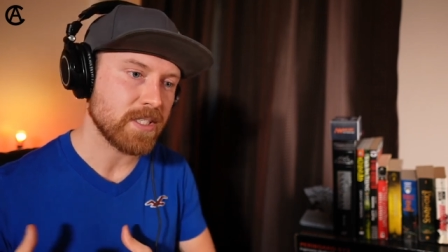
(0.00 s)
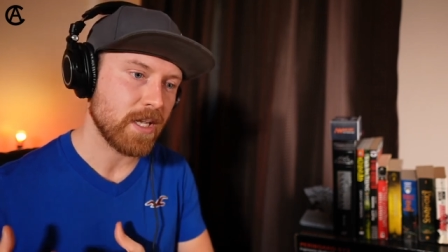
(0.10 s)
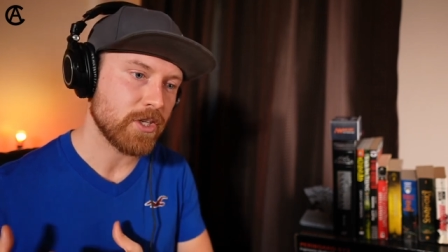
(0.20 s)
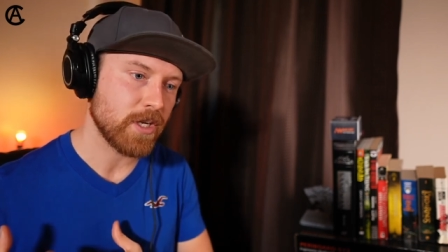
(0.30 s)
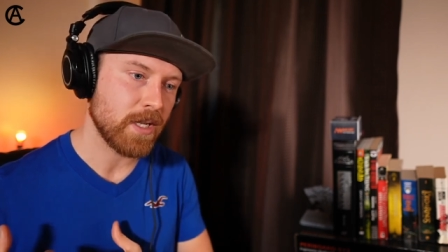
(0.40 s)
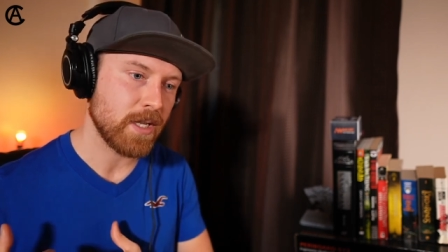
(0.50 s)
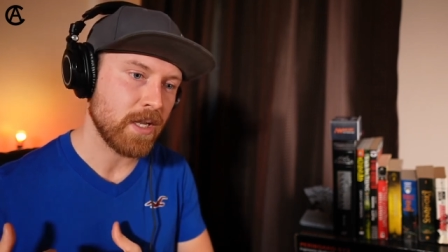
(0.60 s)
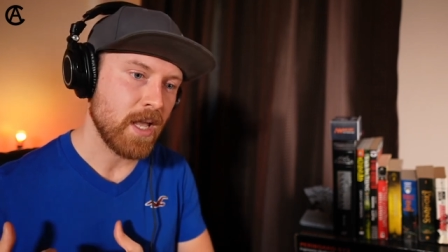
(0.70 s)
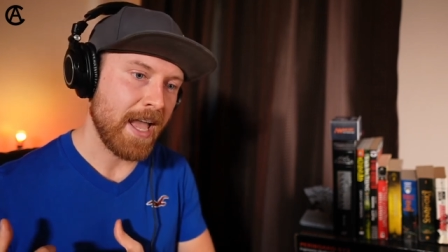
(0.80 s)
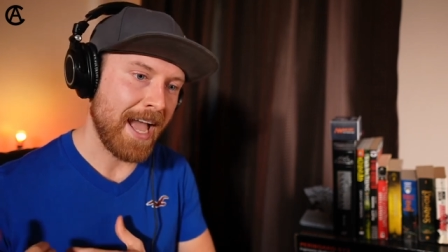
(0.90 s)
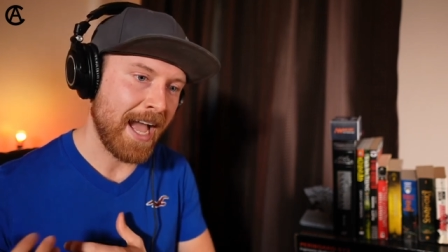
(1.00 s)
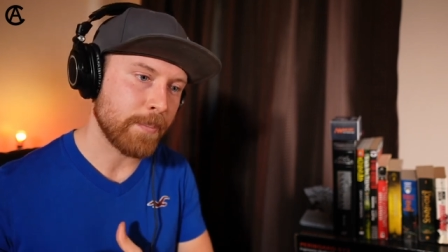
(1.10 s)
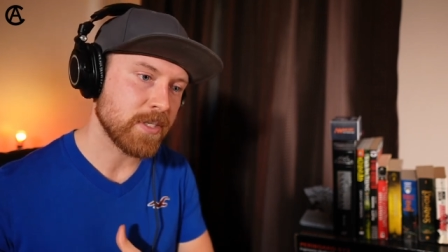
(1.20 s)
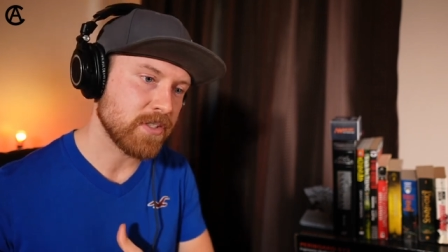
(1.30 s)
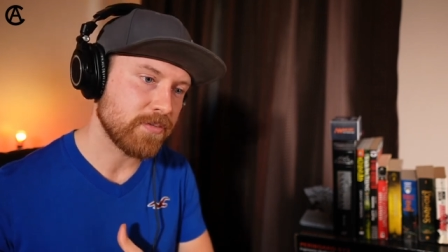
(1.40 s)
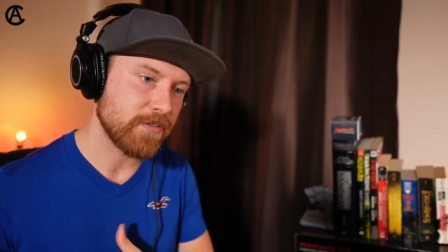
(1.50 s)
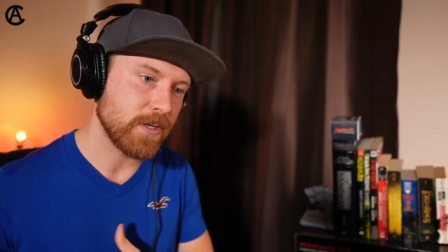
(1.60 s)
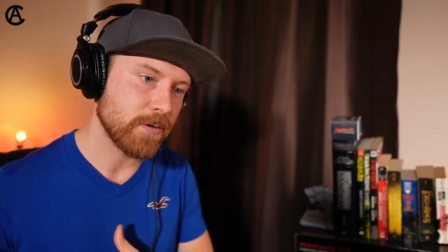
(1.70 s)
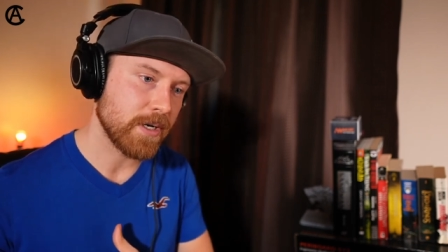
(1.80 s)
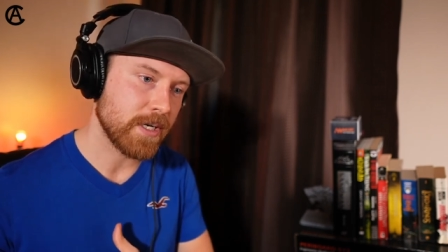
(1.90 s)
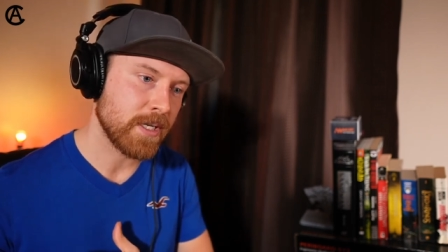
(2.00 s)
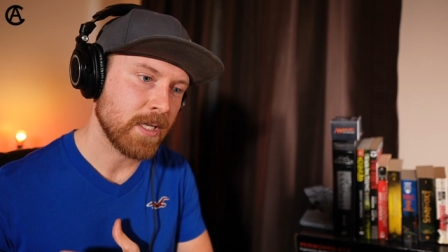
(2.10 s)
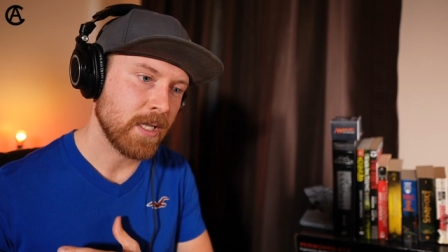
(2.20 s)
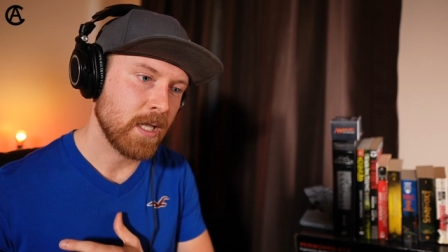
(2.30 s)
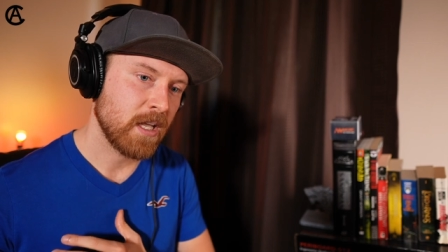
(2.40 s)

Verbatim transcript: such a atmospheric